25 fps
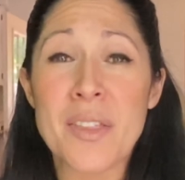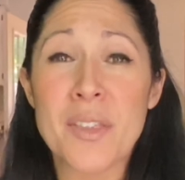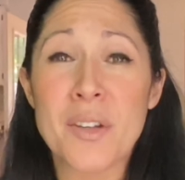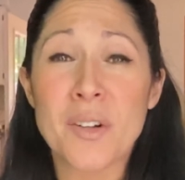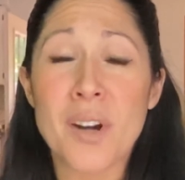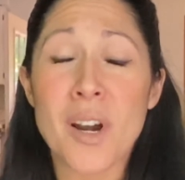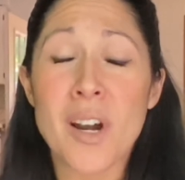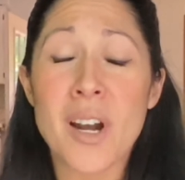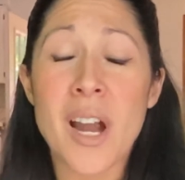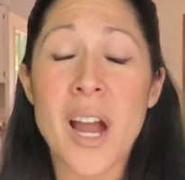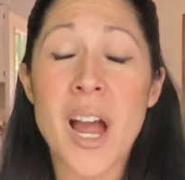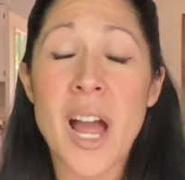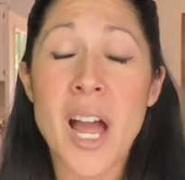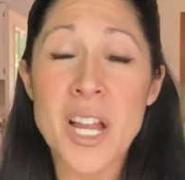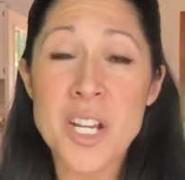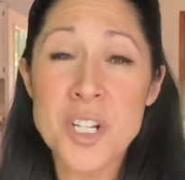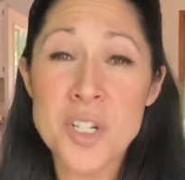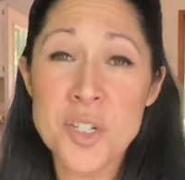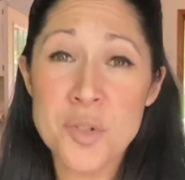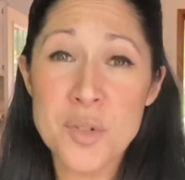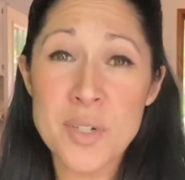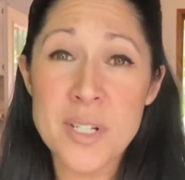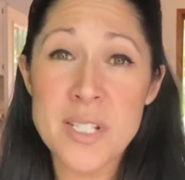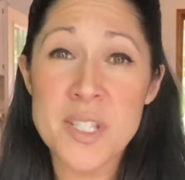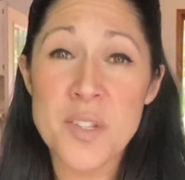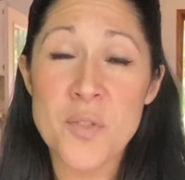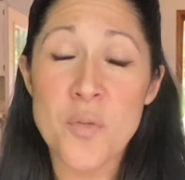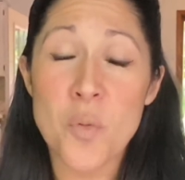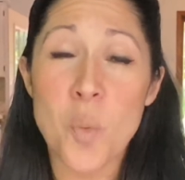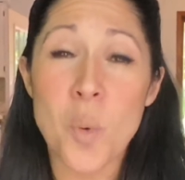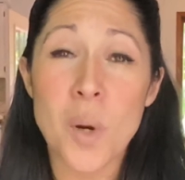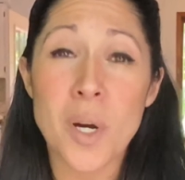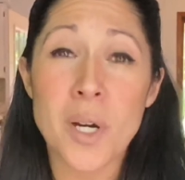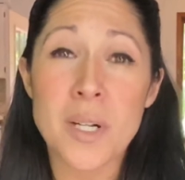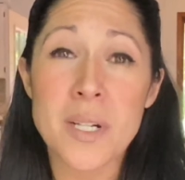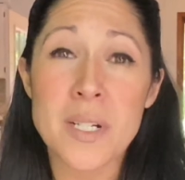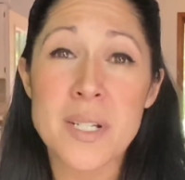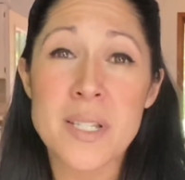There are hundreds of
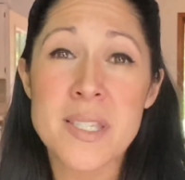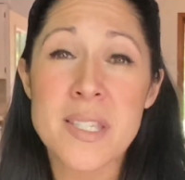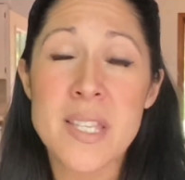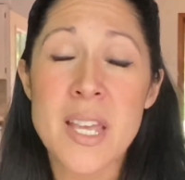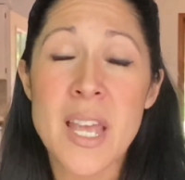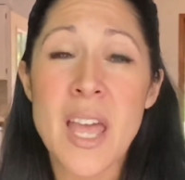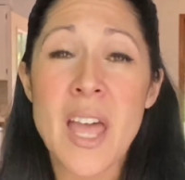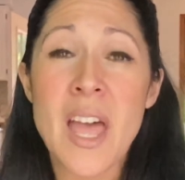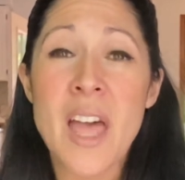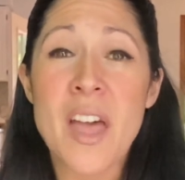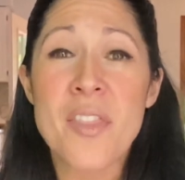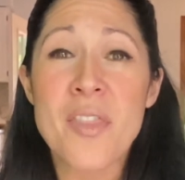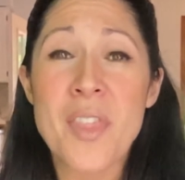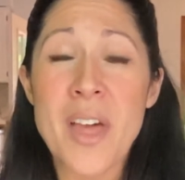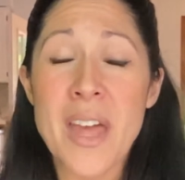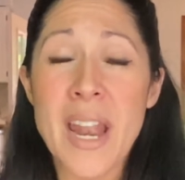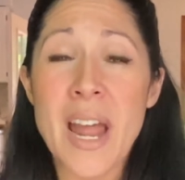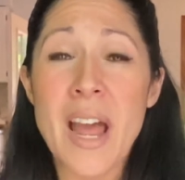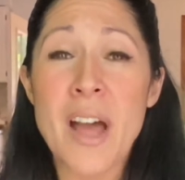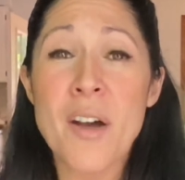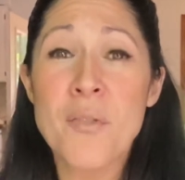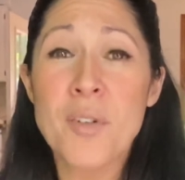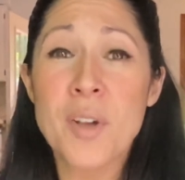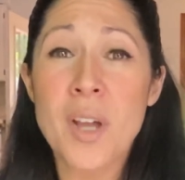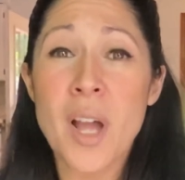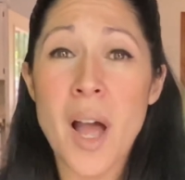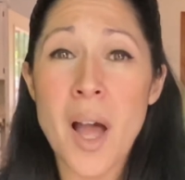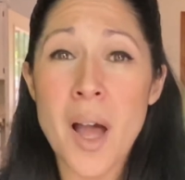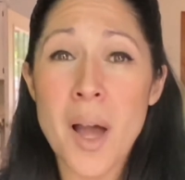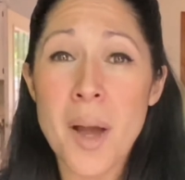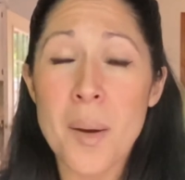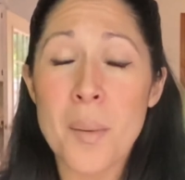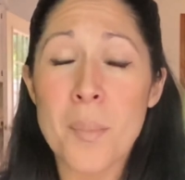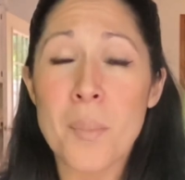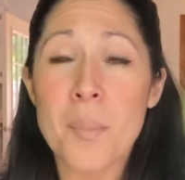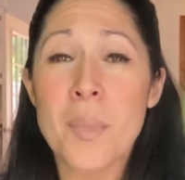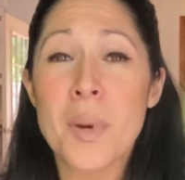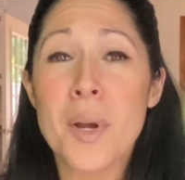words that have
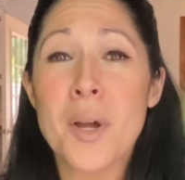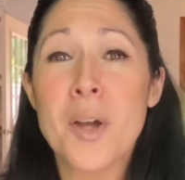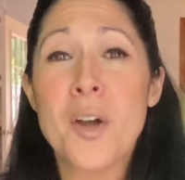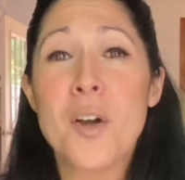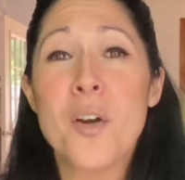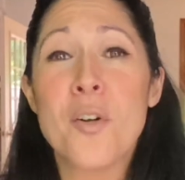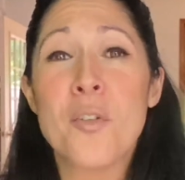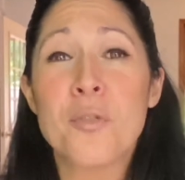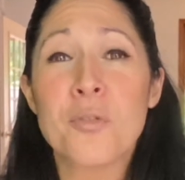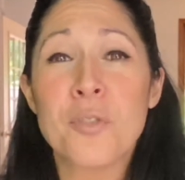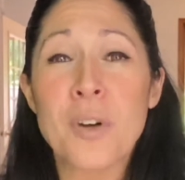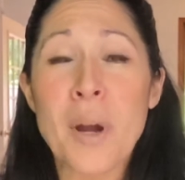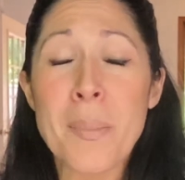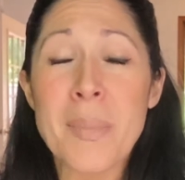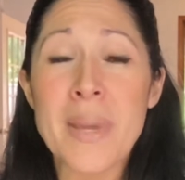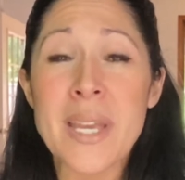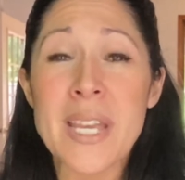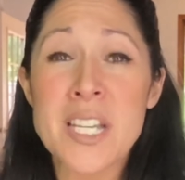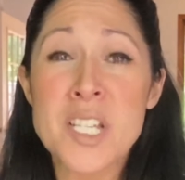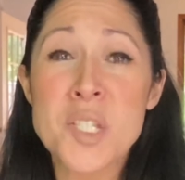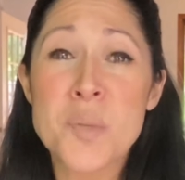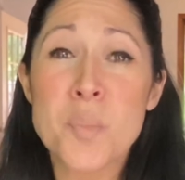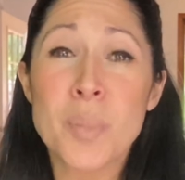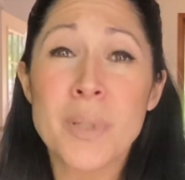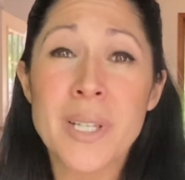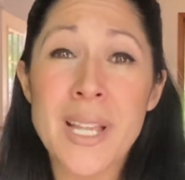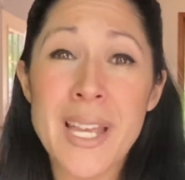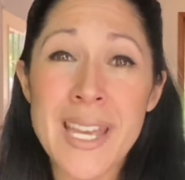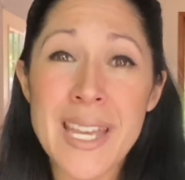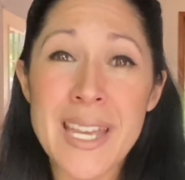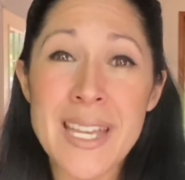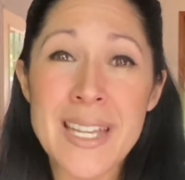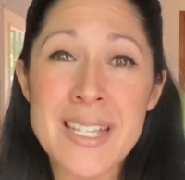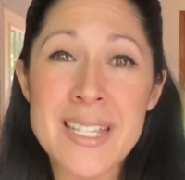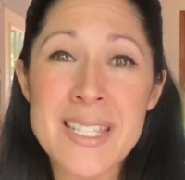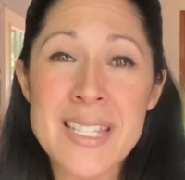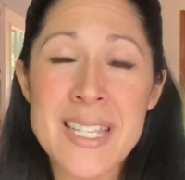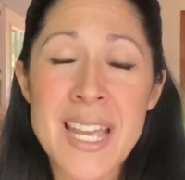come from his
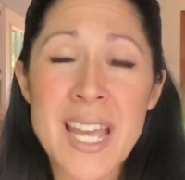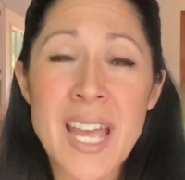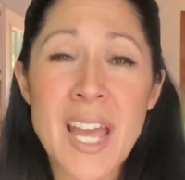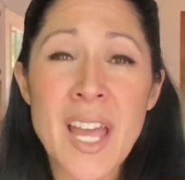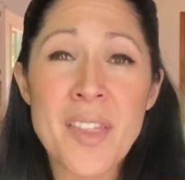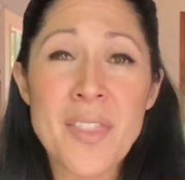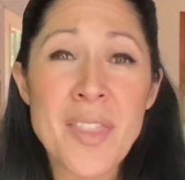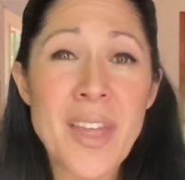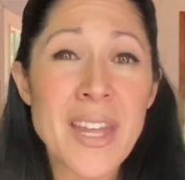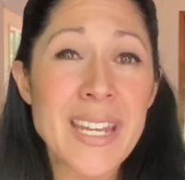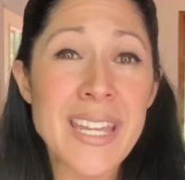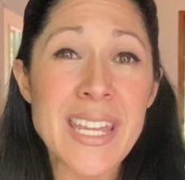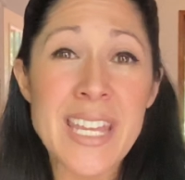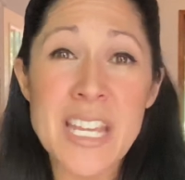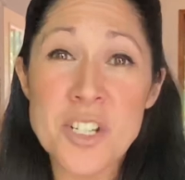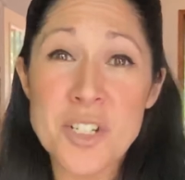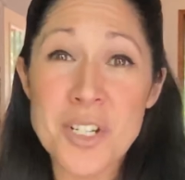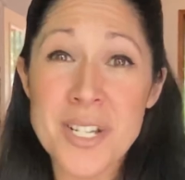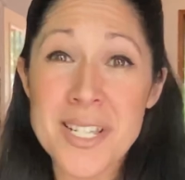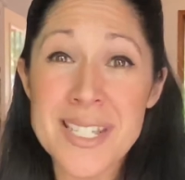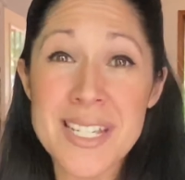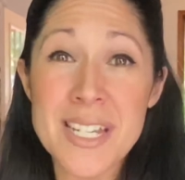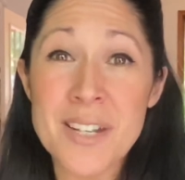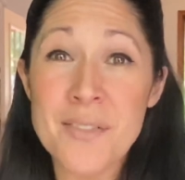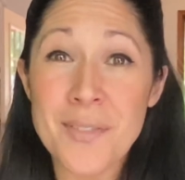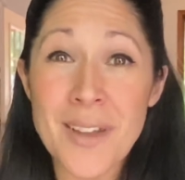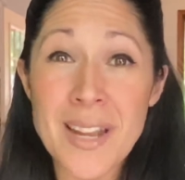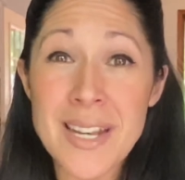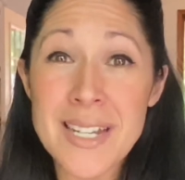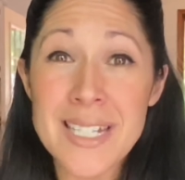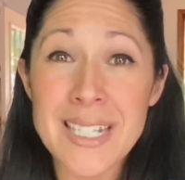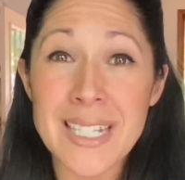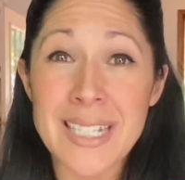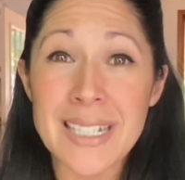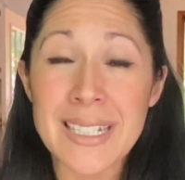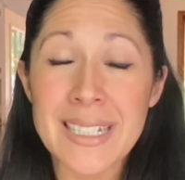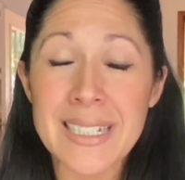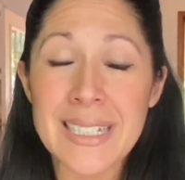plays that he just
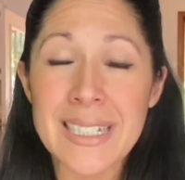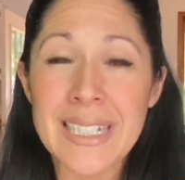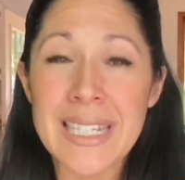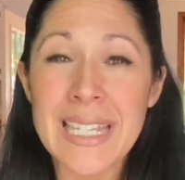invented.